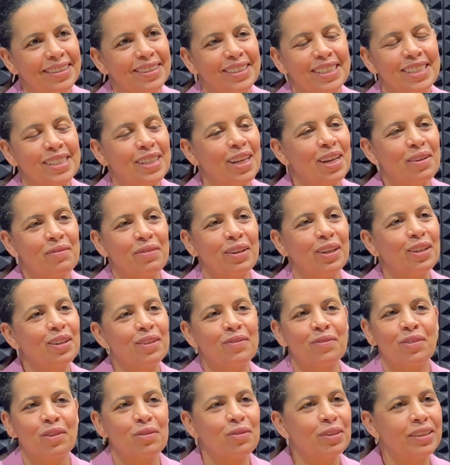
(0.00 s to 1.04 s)
just like we look
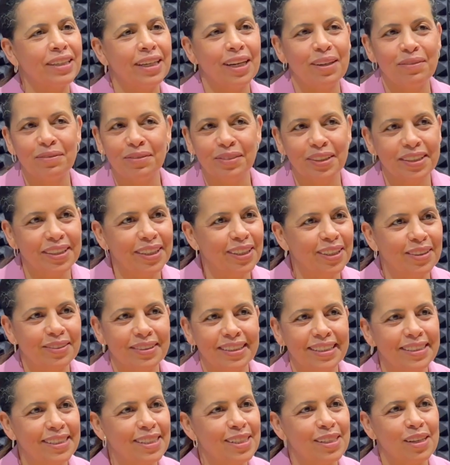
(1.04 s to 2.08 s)
forward to every year.
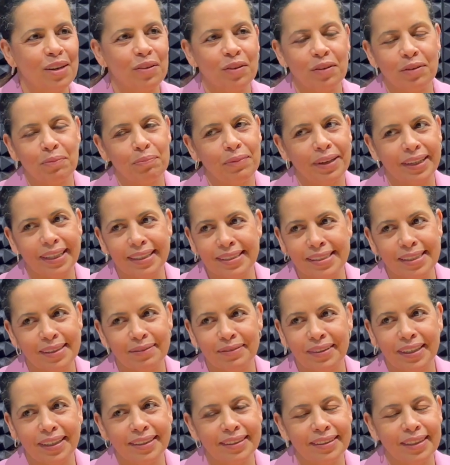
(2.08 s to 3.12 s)
This is our biggest
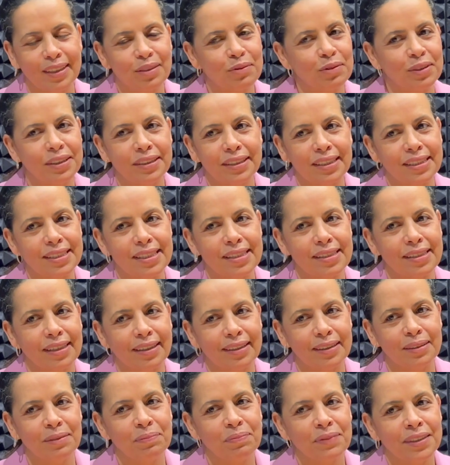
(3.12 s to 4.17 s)
event, and we just
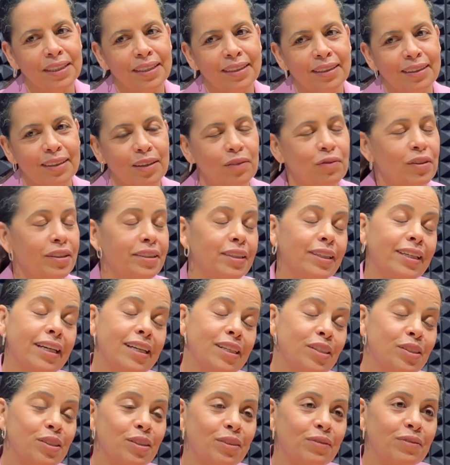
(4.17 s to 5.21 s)
love what you
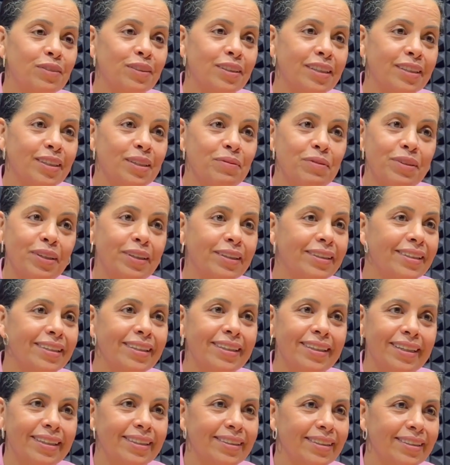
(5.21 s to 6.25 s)
guys do for the
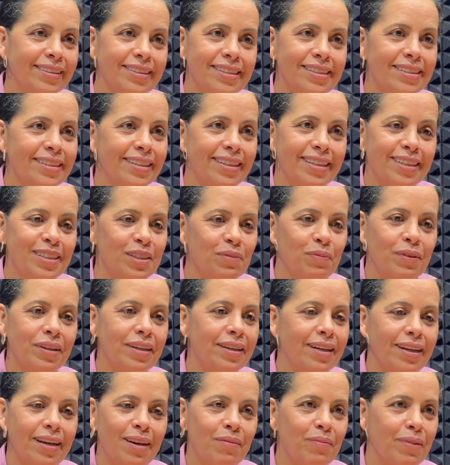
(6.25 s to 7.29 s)
community. And it's just like it's
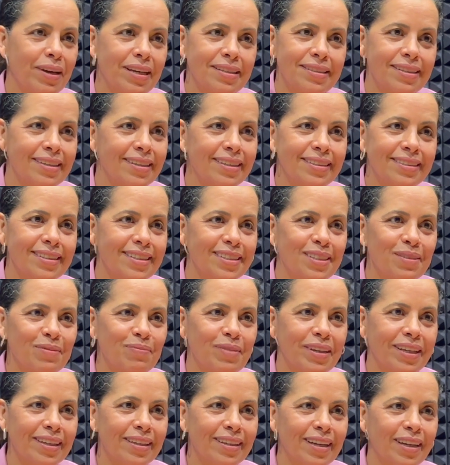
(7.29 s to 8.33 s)
been amazing.
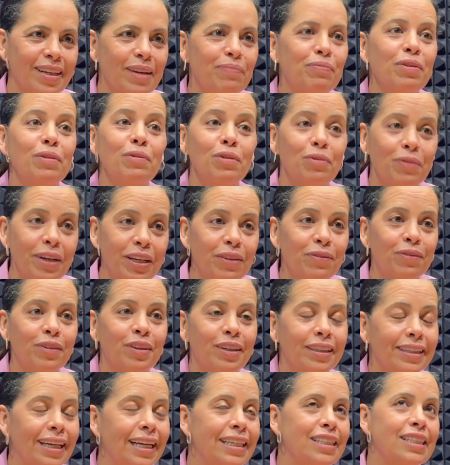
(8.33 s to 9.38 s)
And people wait for
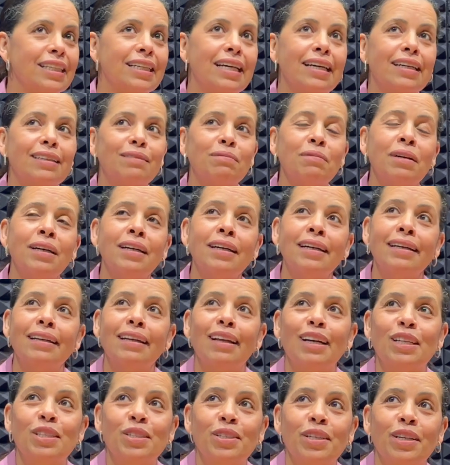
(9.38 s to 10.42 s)
it. Actually,
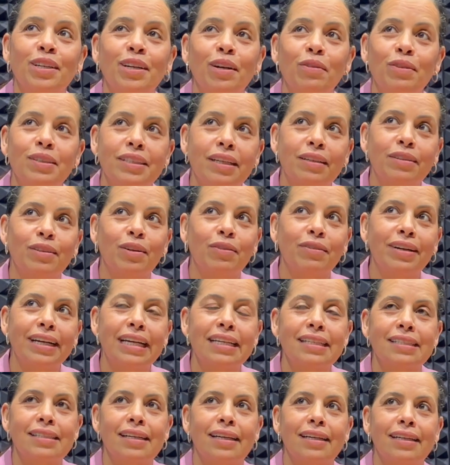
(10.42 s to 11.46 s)
last year I was at the
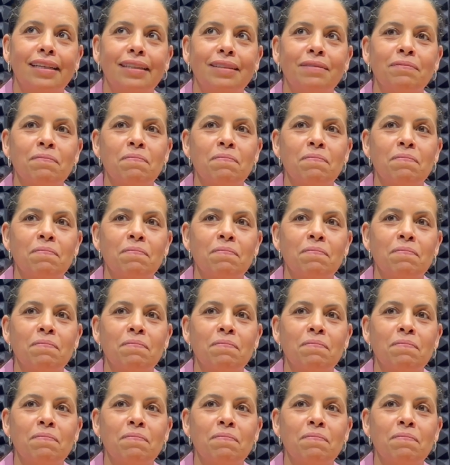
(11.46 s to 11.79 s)
race, and